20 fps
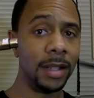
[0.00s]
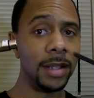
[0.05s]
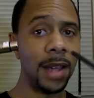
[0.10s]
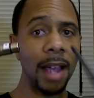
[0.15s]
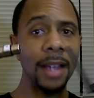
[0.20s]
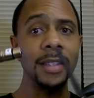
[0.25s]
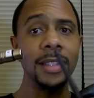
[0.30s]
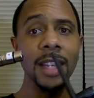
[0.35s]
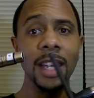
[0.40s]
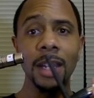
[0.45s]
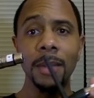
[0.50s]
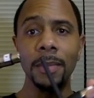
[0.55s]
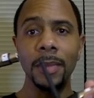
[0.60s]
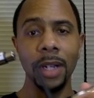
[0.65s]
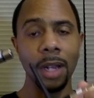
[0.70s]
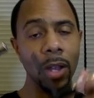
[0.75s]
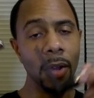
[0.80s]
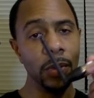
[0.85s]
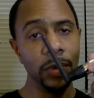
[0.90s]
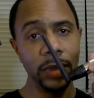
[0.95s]
exact same
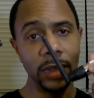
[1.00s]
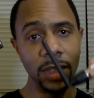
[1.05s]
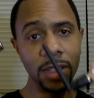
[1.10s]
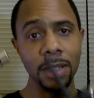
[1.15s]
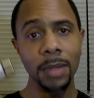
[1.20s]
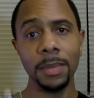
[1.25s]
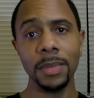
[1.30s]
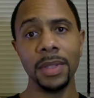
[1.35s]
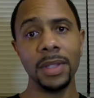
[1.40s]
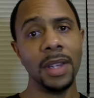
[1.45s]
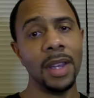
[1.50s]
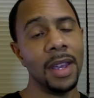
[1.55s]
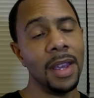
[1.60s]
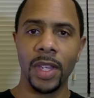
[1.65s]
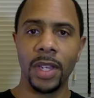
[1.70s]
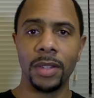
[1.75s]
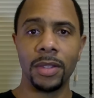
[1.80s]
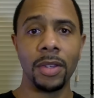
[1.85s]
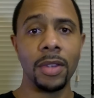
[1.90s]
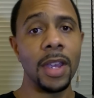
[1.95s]
clone systems.
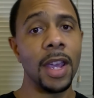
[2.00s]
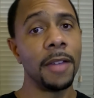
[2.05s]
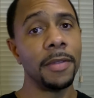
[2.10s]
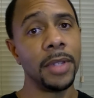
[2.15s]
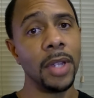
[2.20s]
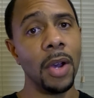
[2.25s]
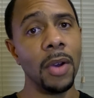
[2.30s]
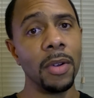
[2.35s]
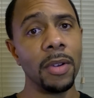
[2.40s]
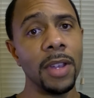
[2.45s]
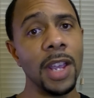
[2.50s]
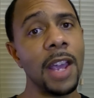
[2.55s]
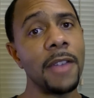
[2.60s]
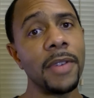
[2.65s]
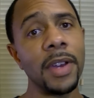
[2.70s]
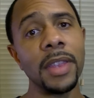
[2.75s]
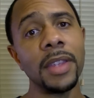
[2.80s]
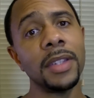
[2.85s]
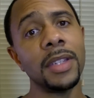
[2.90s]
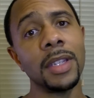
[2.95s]
So you have Donner, you have
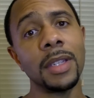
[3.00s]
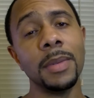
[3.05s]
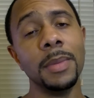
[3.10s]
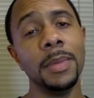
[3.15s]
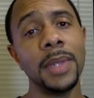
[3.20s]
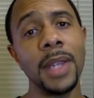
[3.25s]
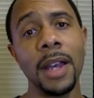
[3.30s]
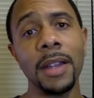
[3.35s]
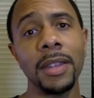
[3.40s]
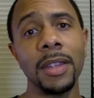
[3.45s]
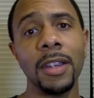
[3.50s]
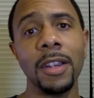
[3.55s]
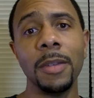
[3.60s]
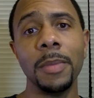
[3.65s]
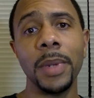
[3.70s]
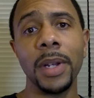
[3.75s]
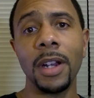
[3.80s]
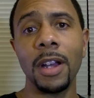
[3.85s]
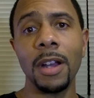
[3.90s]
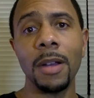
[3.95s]
other systems out there,
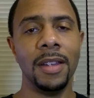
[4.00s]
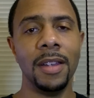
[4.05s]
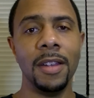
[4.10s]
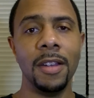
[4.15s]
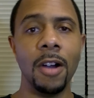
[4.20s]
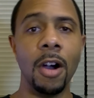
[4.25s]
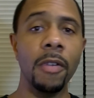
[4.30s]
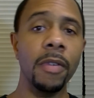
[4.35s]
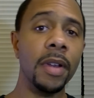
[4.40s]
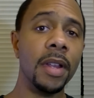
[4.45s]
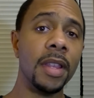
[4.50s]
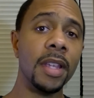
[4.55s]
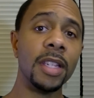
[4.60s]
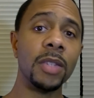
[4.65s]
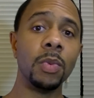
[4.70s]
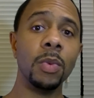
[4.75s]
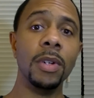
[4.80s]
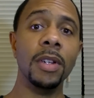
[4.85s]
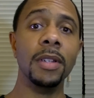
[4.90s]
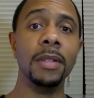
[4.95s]
but uh, hopefully
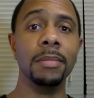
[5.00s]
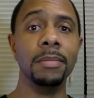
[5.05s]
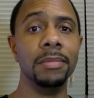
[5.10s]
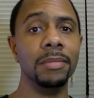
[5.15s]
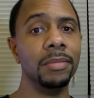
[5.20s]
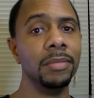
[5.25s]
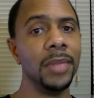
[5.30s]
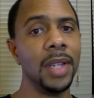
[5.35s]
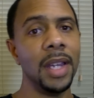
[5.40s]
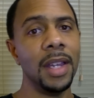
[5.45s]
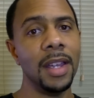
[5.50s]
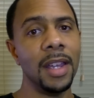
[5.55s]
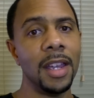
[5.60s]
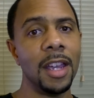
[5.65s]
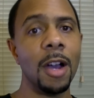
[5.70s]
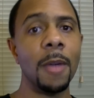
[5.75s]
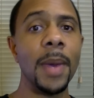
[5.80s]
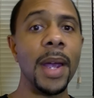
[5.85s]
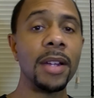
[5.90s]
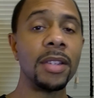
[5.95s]
this one
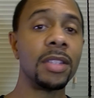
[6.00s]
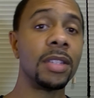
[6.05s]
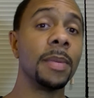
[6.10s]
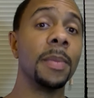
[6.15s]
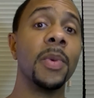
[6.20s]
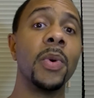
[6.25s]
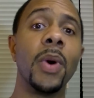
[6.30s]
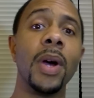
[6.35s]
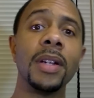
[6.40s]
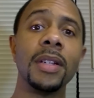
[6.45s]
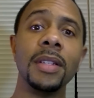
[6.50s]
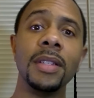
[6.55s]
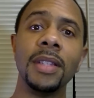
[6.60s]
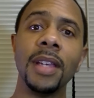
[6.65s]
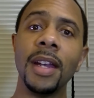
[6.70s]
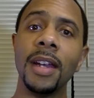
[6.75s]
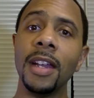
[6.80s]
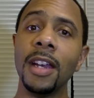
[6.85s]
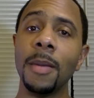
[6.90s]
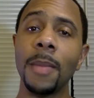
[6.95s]
help answer some questions
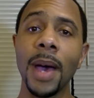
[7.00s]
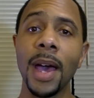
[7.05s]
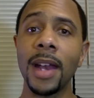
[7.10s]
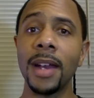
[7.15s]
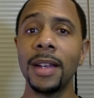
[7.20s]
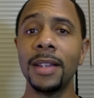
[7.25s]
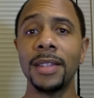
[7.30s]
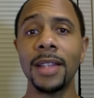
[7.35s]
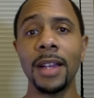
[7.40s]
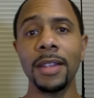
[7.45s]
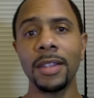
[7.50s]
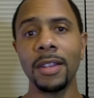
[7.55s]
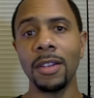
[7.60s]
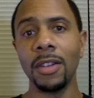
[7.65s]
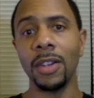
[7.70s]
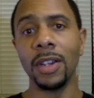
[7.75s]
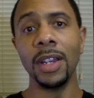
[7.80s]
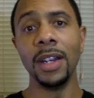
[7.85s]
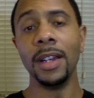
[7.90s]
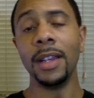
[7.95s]
that anybody is out there
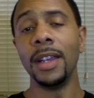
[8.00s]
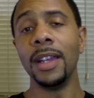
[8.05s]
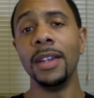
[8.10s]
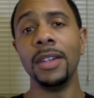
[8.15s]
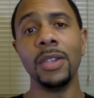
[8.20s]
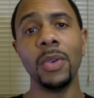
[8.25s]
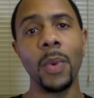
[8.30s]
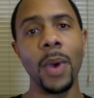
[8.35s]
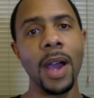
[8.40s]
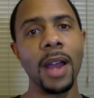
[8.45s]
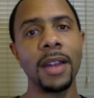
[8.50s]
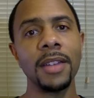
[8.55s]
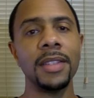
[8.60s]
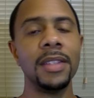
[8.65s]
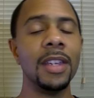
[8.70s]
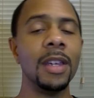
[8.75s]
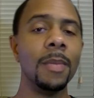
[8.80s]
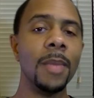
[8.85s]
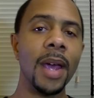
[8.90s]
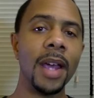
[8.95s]
looking to get into wireless
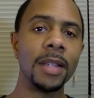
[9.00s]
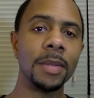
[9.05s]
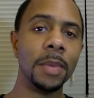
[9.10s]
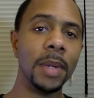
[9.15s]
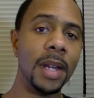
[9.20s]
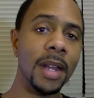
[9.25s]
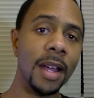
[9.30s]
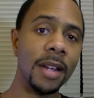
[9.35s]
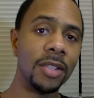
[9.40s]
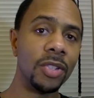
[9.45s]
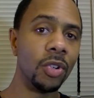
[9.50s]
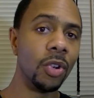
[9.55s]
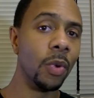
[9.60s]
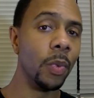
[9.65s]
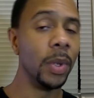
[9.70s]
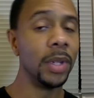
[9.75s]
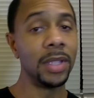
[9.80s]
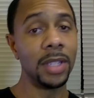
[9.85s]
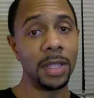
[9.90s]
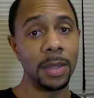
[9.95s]
DMX but not sure
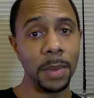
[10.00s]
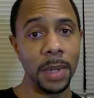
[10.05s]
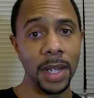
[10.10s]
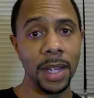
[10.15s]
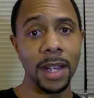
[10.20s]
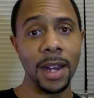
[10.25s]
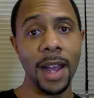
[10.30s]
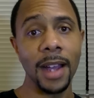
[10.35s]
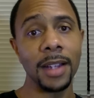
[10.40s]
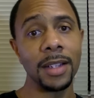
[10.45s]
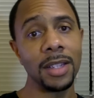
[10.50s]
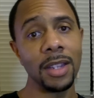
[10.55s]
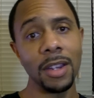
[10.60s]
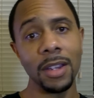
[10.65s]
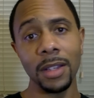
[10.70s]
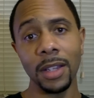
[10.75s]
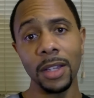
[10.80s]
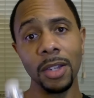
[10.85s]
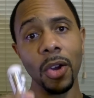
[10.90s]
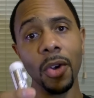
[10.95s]
what system to get. I can tell
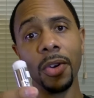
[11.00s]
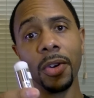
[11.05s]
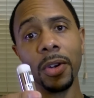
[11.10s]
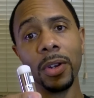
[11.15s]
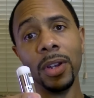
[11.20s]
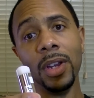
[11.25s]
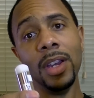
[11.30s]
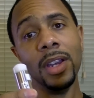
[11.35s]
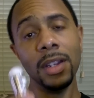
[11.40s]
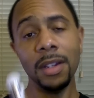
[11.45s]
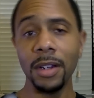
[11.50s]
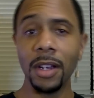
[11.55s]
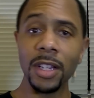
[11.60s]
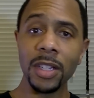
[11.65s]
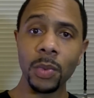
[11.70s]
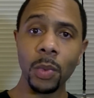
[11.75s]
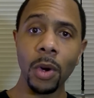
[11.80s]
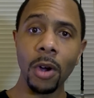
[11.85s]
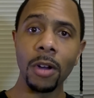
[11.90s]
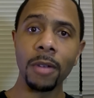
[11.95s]
you the Donner
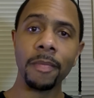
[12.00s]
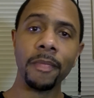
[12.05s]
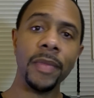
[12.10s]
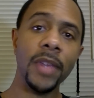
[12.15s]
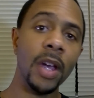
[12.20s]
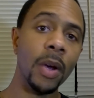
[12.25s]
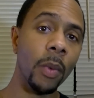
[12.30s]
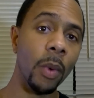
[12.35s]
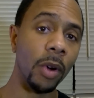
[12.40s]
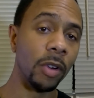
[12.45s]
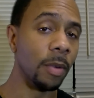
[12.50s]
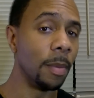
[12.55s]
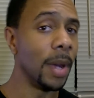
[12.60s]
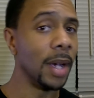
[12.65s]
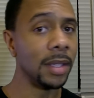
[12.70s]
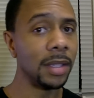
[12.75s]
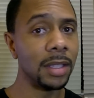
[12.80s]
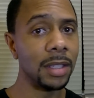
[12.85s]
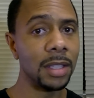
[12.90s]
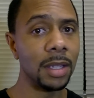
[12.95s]
does work worked with my
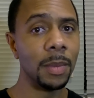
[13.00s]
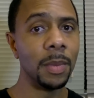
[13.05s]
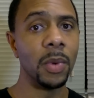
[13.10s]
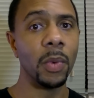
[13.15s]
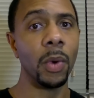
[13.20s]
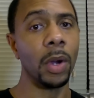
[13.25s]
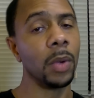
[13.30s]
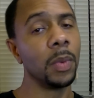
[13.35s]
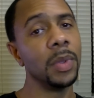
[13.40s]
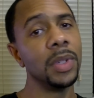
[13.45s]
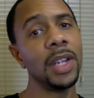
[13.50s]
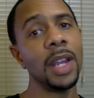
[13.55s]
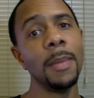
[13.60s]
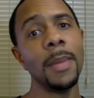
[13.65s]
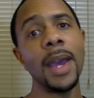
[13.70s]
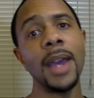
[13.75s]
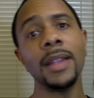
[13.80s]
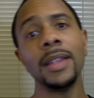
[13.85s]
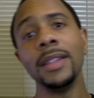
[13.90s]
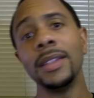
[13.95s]
system, worked with Jay
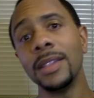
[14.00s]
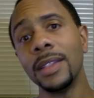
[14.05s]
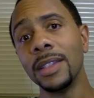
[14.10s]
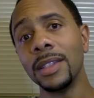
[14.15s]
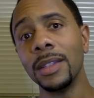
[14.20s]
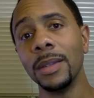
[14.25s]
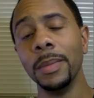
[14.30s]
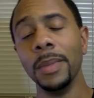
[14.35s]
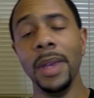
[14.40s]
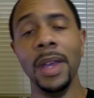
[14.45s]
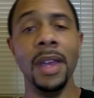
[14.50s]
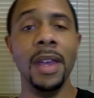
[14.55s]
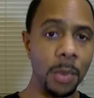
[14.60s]
Mathis' system.